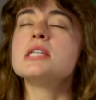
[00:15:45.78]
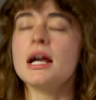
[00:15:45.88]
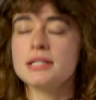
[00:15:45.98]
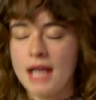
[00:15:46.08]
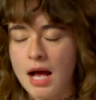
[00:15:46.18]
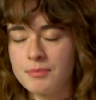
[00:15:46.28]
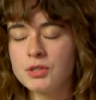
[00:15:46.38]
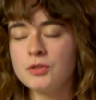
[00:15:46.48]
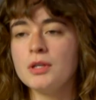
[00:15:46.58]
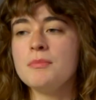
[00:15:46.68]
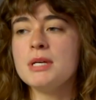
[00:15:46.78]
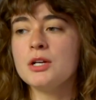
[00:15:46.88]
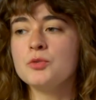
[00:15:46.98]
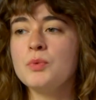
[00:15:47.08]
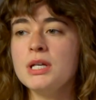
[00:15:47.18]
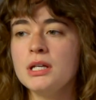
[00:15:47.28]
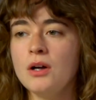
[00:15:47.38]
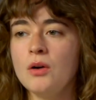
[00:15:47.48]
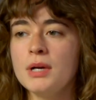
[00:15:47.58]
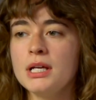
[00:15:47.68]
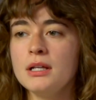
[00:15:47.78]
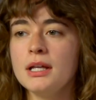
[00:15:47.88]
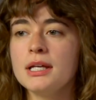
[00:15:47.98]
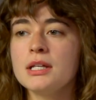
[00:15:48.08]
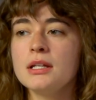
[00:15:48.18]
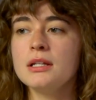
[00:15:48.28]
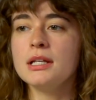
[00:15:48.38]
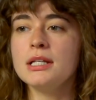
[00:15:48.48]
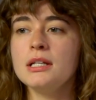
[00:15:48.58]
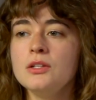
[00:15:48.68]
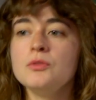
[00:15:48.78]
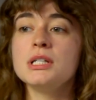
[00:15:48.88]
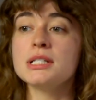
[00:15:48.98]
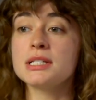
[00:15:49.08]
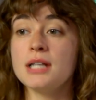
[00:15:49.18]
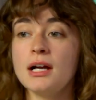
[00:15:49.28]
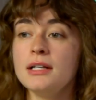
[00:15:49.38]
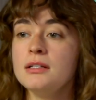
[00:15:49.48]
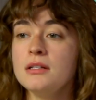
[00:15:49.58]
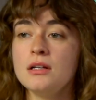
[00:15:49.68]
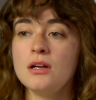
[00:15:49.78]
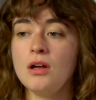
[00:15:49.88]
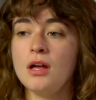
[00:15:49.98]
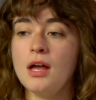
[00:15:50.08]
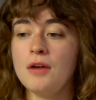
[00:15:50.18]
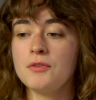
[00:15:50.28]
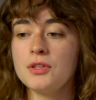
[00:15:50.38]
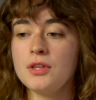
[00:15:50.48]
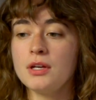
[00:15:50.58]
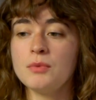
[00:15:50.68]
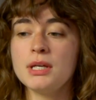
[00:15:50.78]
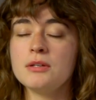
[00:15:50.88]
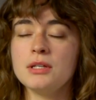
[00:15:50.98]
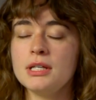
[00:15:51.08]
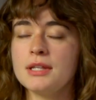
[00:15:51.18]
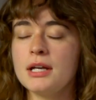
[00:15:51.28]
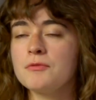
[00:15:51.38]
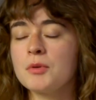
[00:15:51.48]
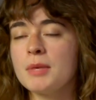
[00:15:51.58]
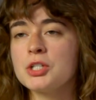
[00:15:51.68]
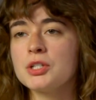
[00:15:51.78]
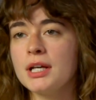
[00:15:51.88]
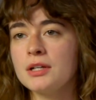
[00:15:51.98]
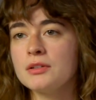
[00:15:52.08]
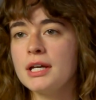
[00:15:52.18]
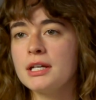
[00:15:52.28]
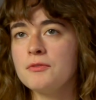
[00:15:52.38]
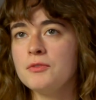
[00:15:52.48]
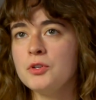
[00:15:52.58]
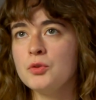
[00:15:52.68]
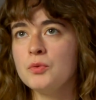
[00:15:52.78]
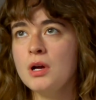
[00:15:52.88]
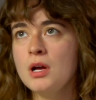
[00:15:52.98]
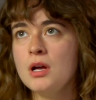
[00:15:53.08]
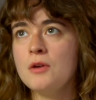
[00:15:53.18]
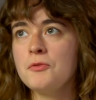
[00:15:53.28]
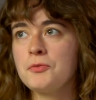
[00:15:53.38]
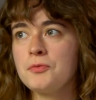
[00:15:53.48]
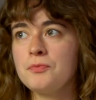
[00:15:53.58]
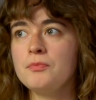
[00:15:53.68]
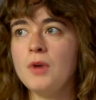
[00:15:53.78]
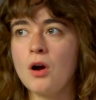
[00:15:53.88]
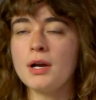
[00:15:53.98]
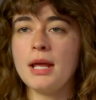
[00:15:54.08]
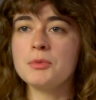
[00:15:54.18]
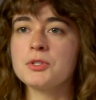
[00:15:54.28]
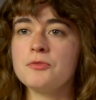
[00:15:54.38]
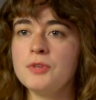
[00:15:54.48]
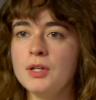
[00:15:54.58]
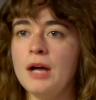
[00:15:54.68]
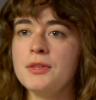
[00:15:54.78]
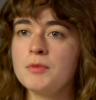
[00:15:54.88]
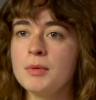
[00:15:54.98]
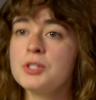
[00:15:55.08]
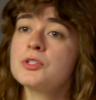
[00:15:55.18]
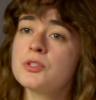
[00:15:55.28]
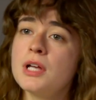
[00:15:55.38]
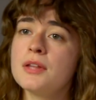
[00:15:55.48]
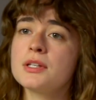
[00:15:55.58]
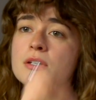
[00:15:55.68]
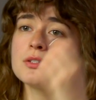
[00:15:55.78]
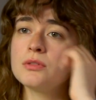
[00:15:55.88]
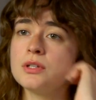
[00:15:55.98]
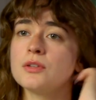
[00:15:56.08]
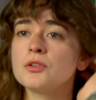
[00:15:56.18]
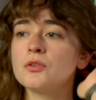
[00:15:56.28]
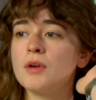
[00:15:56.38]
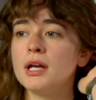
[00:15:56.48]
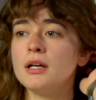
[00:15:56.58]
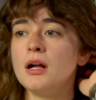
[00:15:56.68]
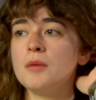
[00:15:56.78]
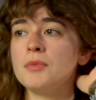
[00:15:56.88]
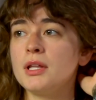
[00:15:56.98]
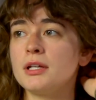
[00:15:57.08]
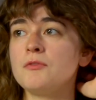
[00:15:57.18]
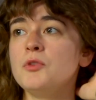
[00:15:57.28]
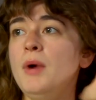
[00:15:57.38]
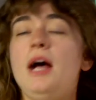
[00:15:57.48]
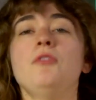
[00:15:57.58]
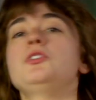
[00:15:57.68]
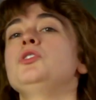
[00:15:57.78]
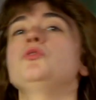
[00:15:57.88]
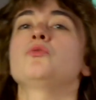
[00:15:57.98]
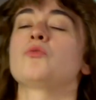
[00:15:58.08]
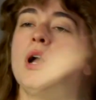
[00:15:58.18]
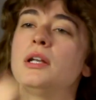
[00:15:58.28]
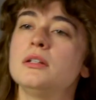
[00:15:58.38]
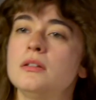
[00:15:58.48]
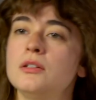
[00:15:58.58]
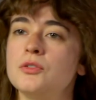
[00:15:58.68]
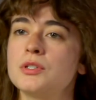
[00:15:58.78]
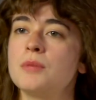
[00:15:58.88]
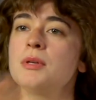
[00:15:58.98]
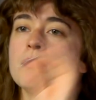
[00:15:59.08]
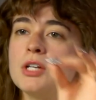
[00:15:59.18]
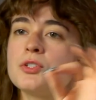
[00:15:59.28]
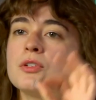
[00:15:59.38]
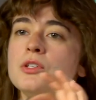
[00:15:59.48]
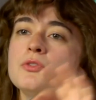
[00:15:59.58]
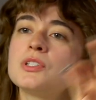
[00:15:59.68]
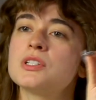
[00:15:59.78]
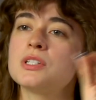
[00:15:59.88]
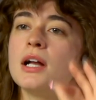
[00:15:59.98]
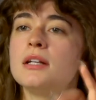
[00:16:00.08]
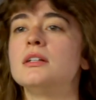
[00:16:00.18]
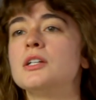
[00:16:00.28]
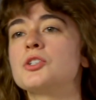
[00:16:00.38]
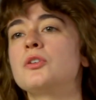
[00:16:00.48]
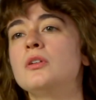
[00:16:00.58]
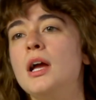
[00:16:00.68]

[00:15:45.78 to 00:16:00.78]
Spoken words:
Yes, absolutely. Because we can always, like, you need to sign everything and we can get that information later. Like, if you aren't able to fill out the information. So yeah, that's also another great thing. Like, if you have to run and do something, make sure that you just assign an initial